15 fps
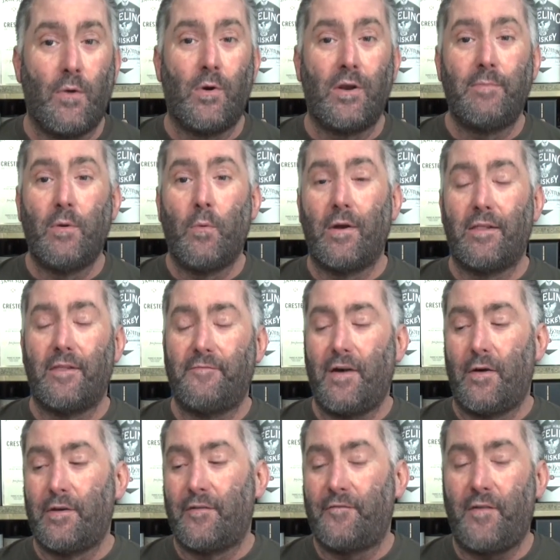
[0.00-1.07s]
I wanted to be one of the
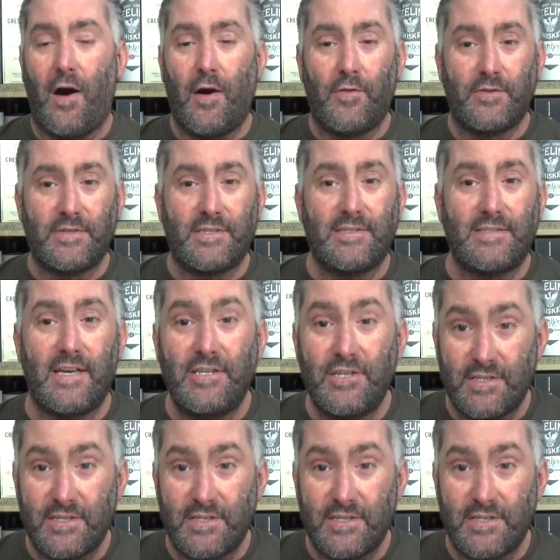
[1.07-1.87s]
founding fathers since they